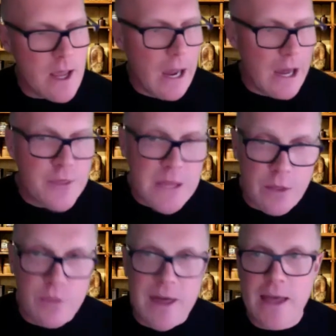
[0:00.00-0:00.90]
I think
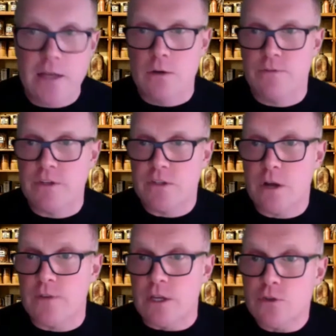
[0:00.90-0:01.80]
that in and of
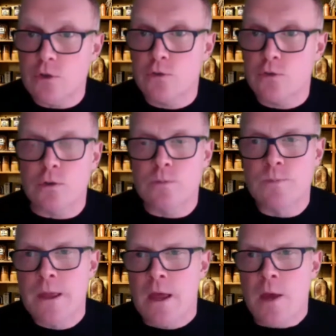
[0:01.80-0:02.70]
itself is useful.
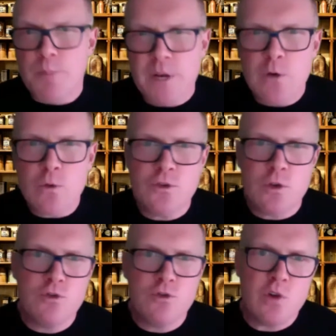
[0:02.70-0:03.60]
But it also
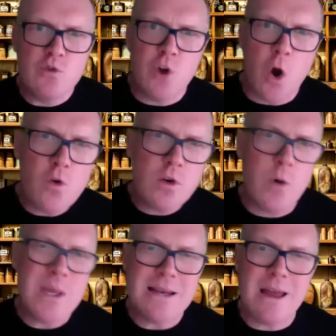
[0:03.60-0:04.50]
shows an
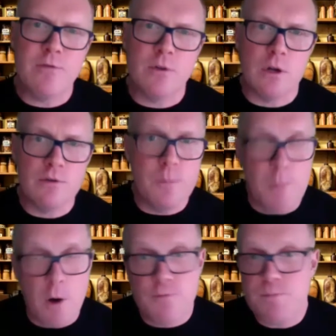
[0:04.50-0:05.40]
ongoing level
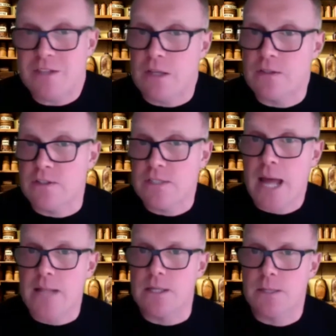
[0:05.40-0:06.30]
of
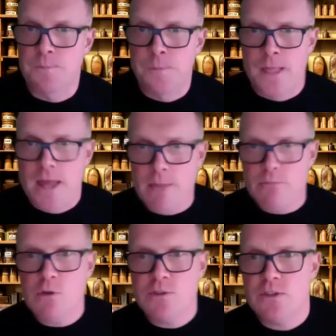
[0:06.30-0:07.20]
misunderstanding.
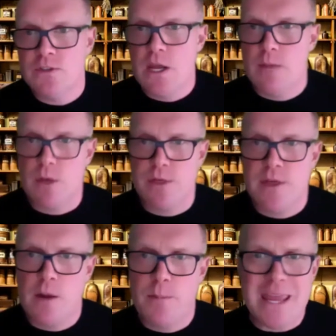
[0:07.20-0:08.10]
Hypnosis and
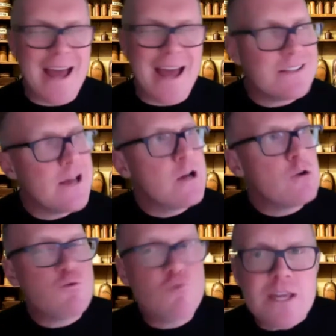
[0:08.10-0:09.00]
hypnotherapy has
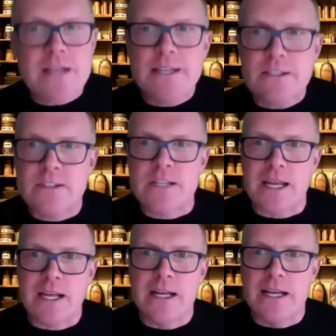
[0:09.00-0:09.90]

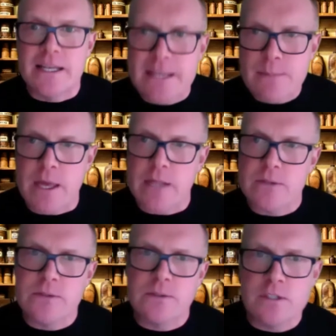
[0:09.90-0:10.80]
realistic
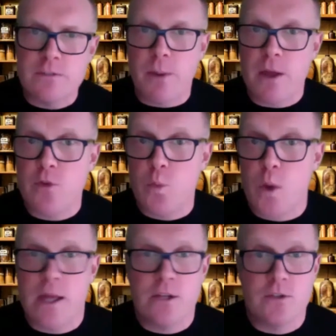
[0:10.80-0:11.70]
limits, despite the
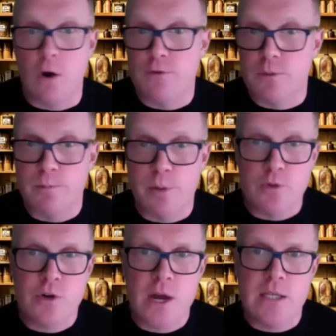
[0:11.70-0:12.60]
way it's often
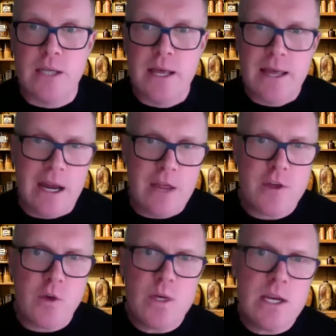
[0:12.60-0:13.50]
portrayed. And I
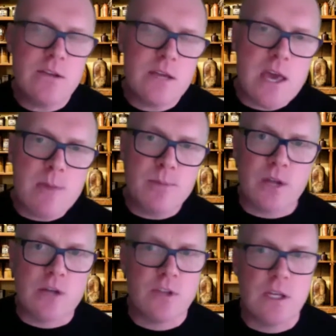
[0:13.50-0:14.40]
think we need to keep
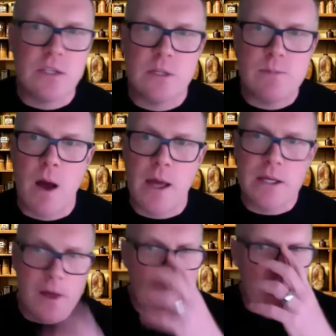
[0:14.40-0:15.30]
such things in mind.
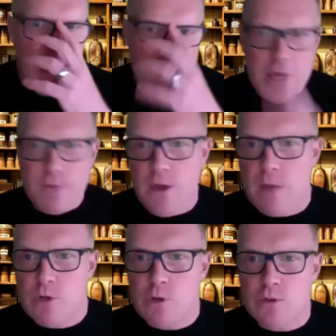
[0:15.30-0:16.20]
I think if
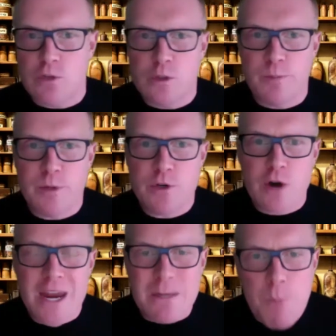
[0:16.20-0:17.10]
hypnosis was
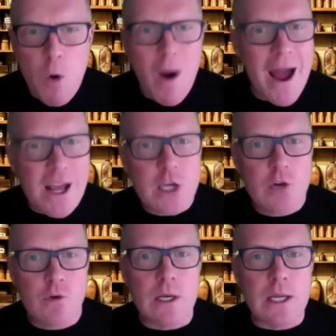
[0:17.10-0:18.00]
portrayed more
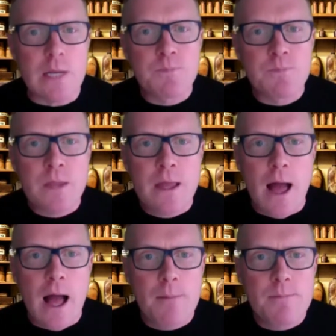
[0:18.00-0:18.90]
accurately,
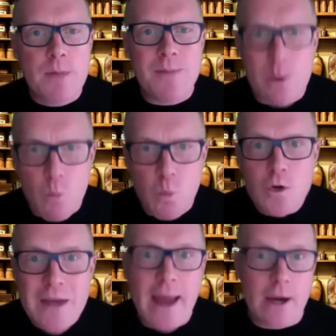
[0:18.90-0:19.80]
it
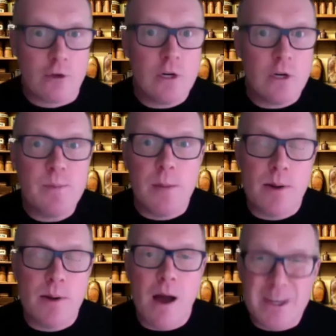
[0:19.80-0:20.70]
would actually be
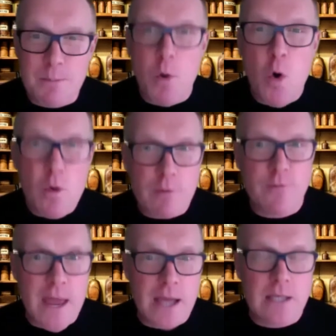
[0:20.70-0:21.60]
applied more
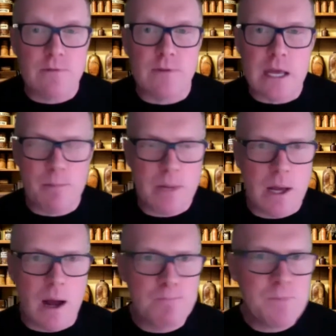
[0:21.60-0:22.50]
effectively and
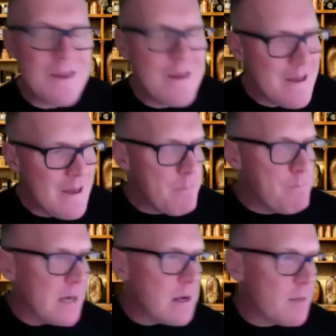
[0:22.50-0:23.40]
become
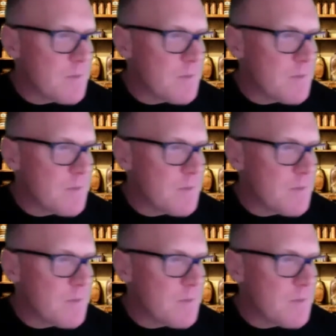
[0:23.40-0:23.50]
better